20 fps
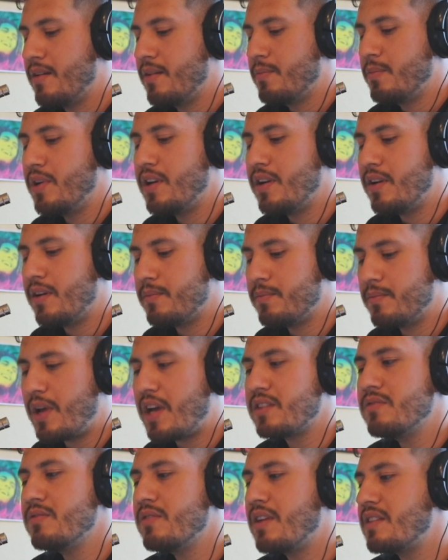But
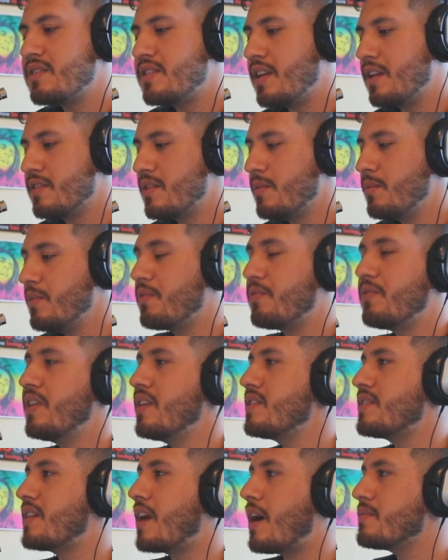back to what I was saying. Some of the
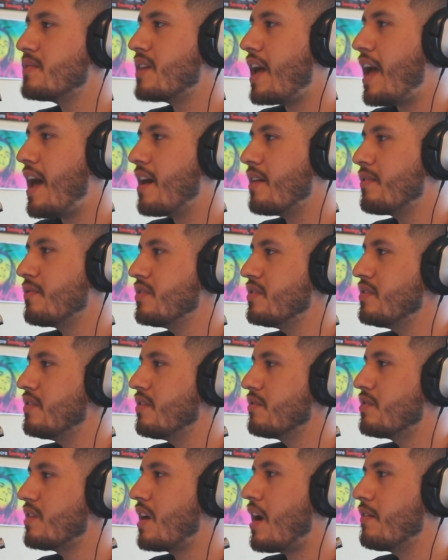funnest times I had was
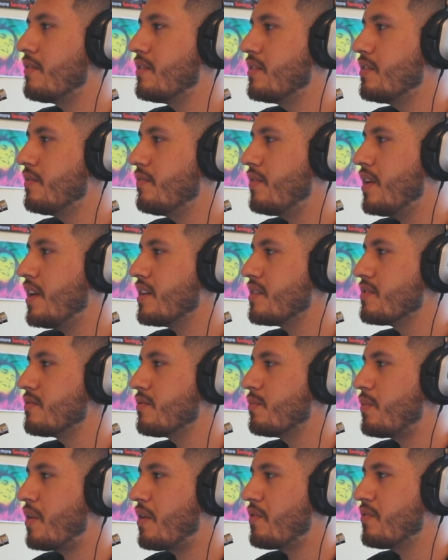traveling in Vegas
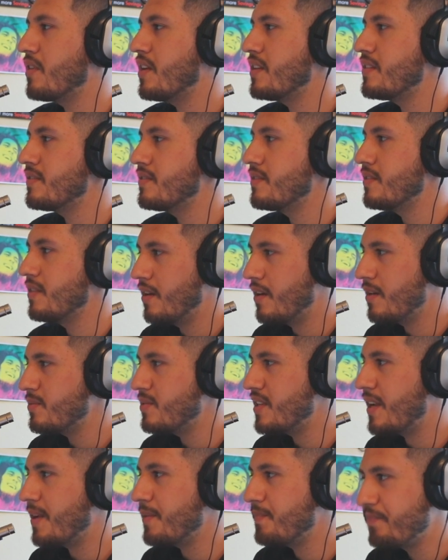with my friends. You know what I'm
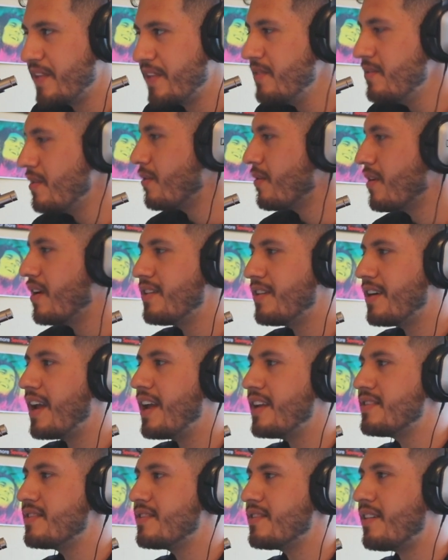saying? Even though we're
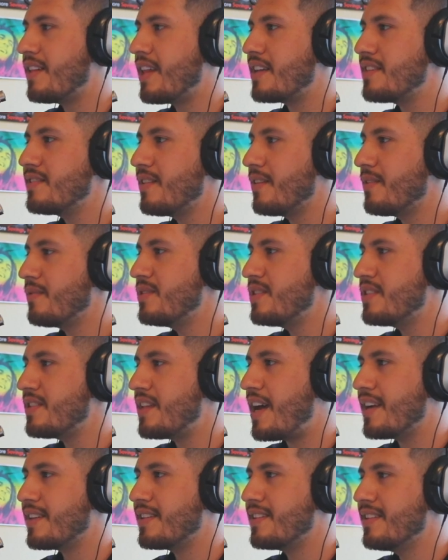underage and all that stuff, we're just
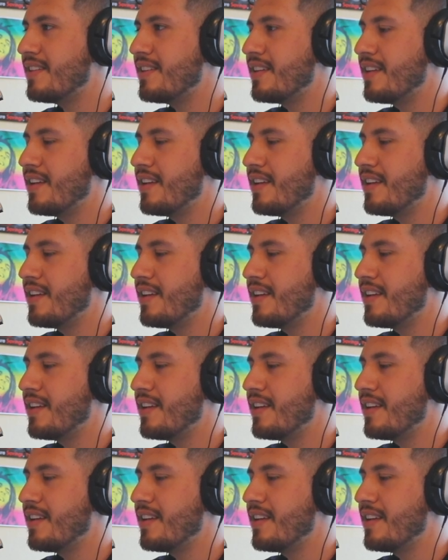acting.